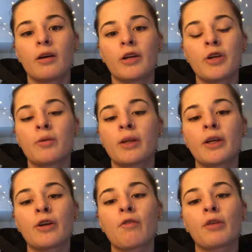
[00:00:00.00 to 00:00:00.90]
you
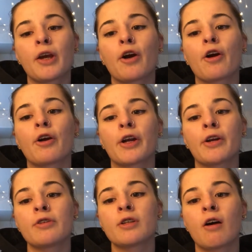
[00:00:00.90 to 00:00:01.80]
think you're only hurting
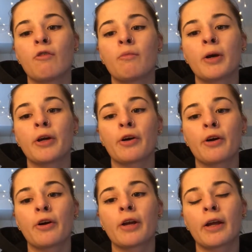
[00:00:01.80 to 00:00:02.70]
yourself, but you're
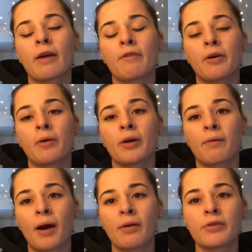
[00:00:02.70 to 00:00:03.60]
hurting everyone
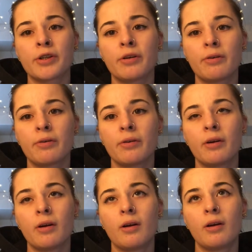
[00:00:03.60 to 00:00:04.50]
around you
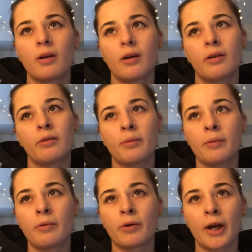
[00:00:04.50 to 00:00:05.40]
and the
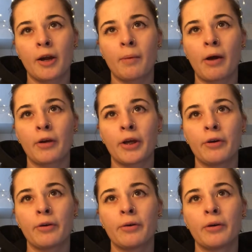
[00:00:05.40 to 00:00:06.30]
people who care about
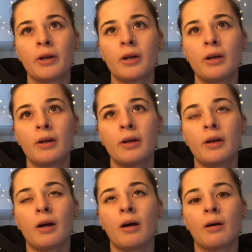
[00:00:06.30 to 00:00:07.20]
you.
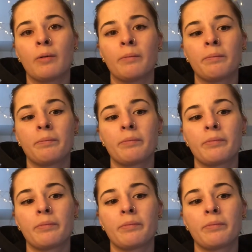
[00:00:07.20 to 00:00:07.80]
And